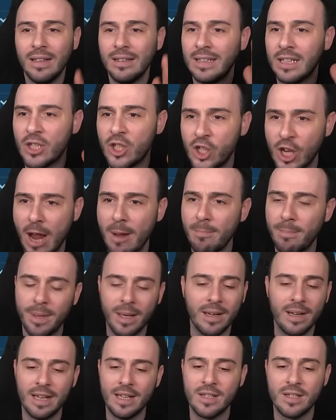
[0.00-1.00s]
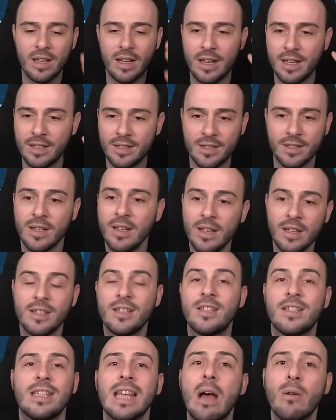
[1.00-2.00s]
The champion is, is
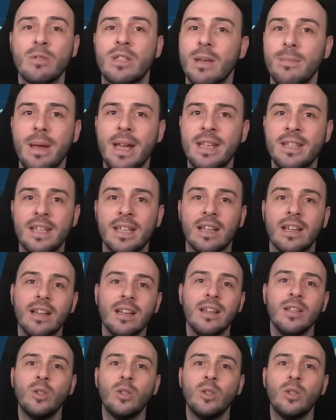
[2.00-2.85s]
sounds amazing.